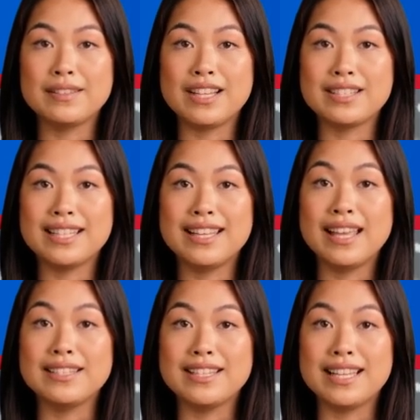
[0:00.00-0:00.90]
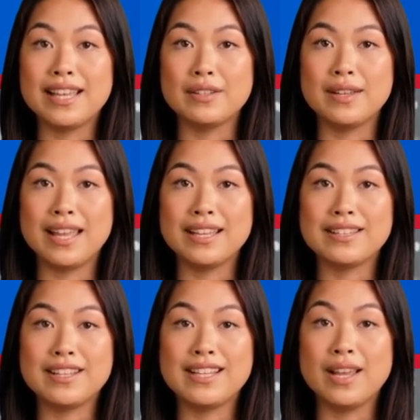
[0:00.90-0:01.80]
Just connect to the
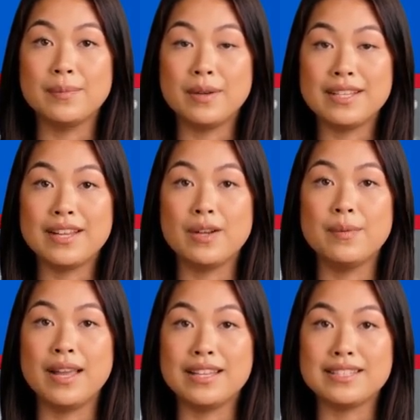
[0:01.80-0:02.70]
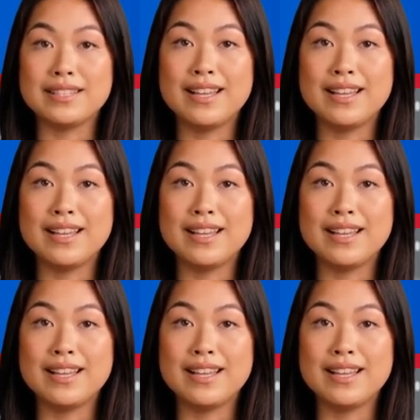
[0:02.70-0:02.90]
internet, download the OS,